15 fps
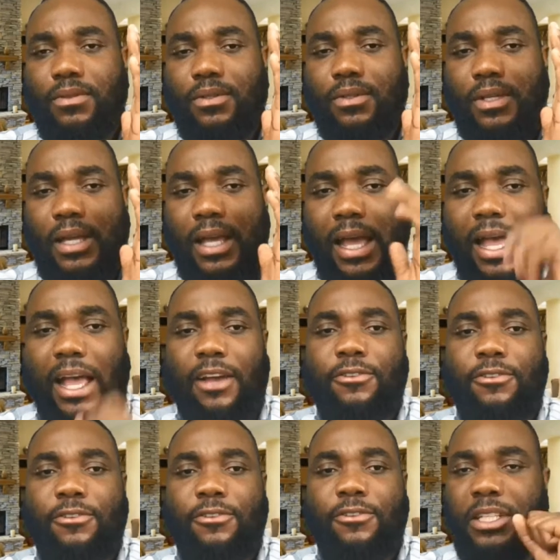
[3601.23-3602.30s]
have
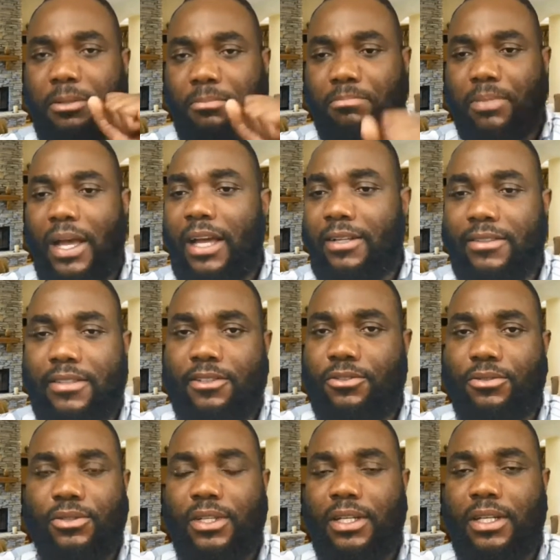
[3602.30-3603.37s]
been impacted
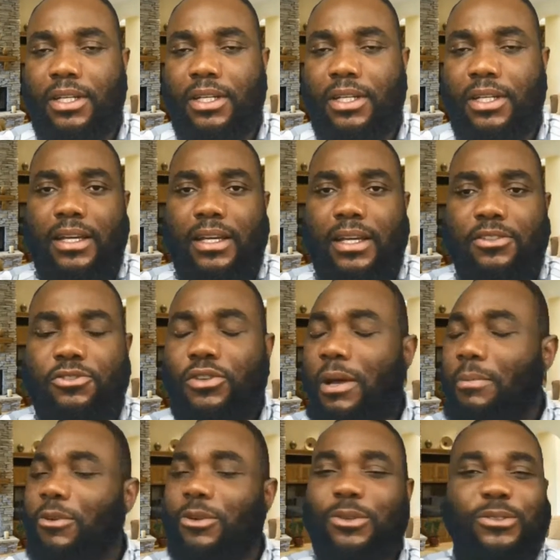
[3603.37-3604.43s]
today. So I'm
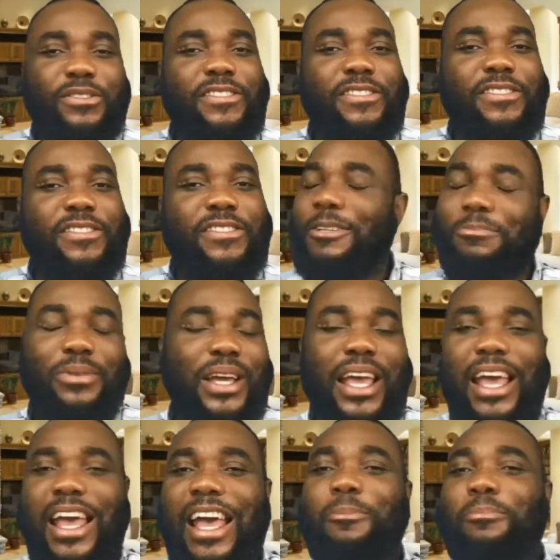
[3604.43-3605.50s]
going to sleep
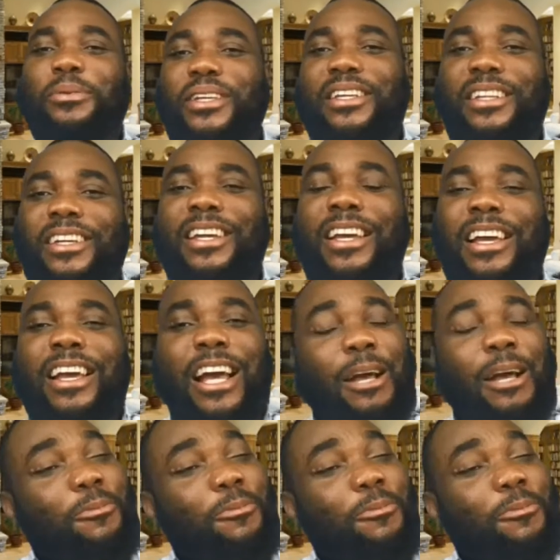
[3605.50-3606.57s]
happy. I'm
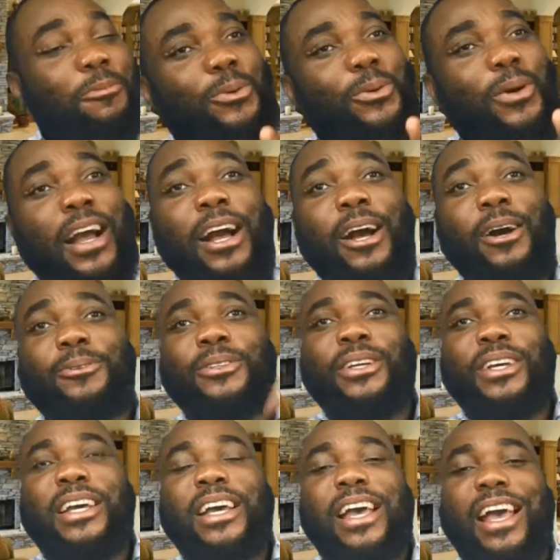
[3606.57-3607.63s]
going to go out
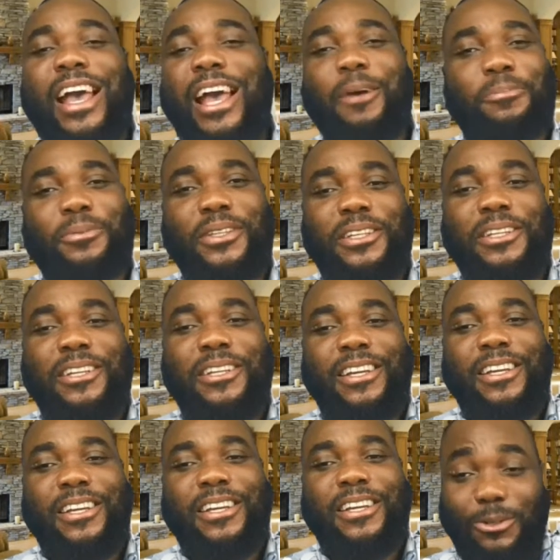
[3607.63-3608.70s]
happy.
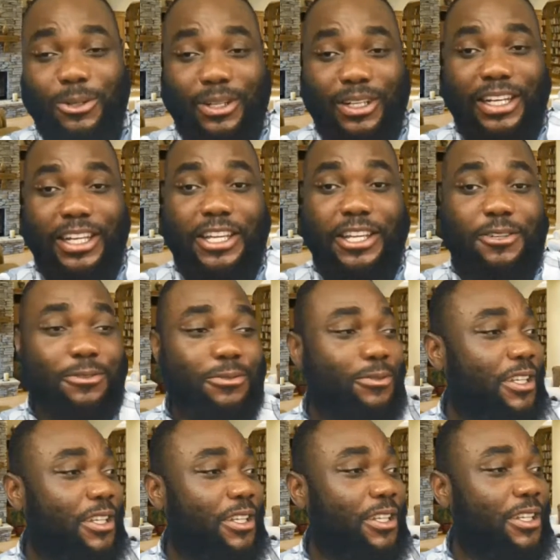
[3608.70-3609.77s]
I'm going to leave
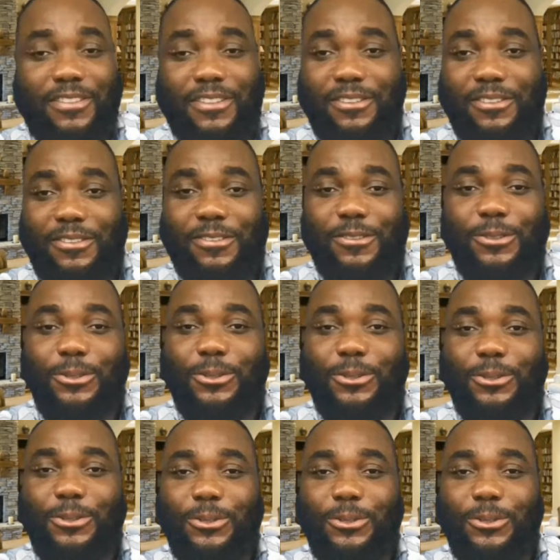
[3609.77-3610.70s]
this studio